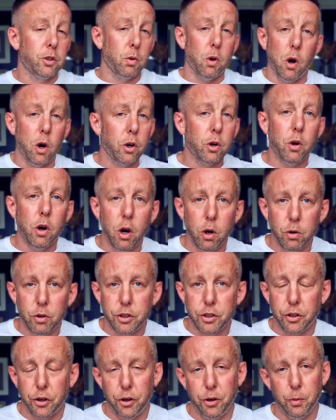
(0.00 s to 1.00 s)

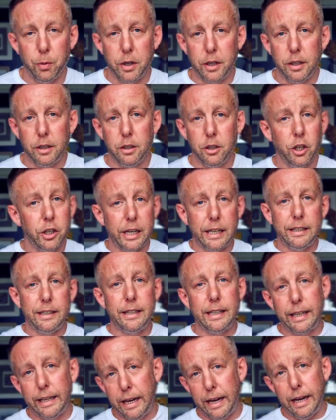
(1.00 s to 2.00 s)
AutoHost, who will look into
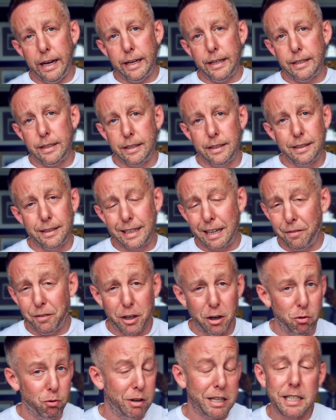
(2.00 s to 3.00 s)
the guest and give
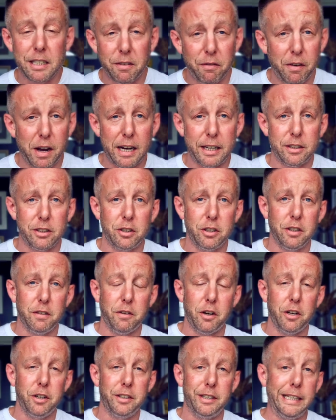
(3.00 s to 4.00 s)
you a risk factor of
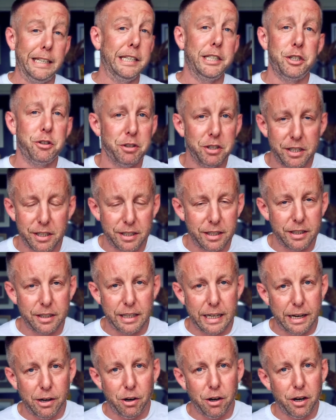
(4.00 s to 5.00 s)
how dangerous that
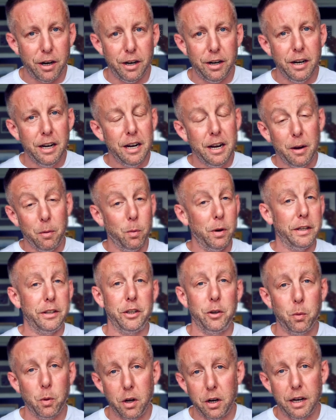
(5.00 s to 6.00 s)
they are and whether
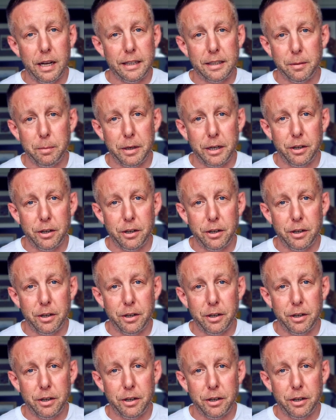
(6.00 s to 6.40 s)
you want to let them in or